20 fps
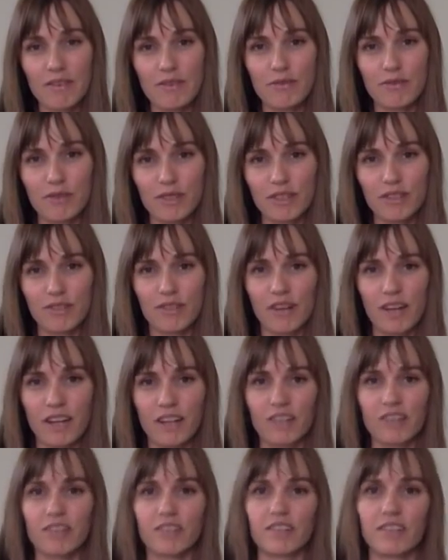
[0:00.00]
a free
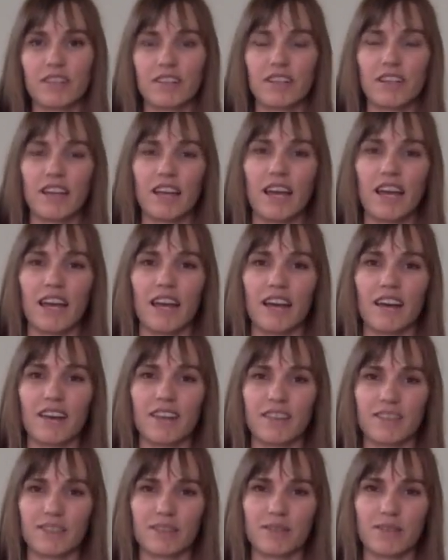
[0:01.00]
trial at
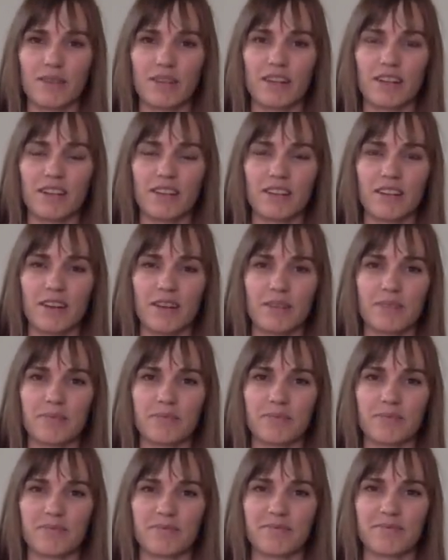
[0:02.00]
alyssaray.com.
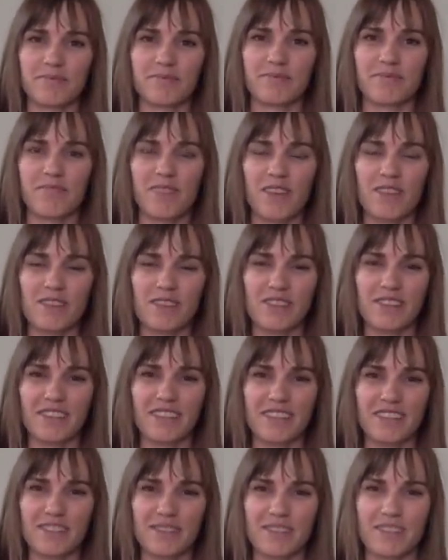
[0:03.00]
I'll see you
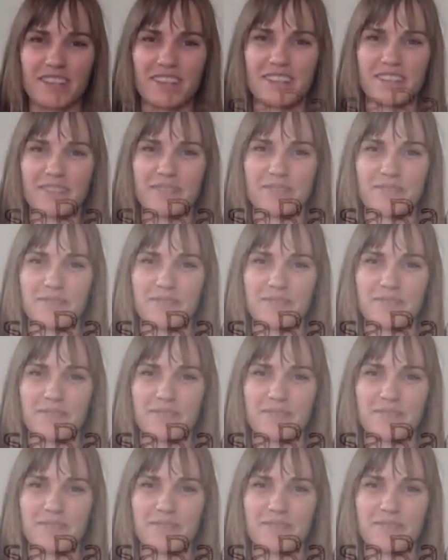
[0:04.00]
next week.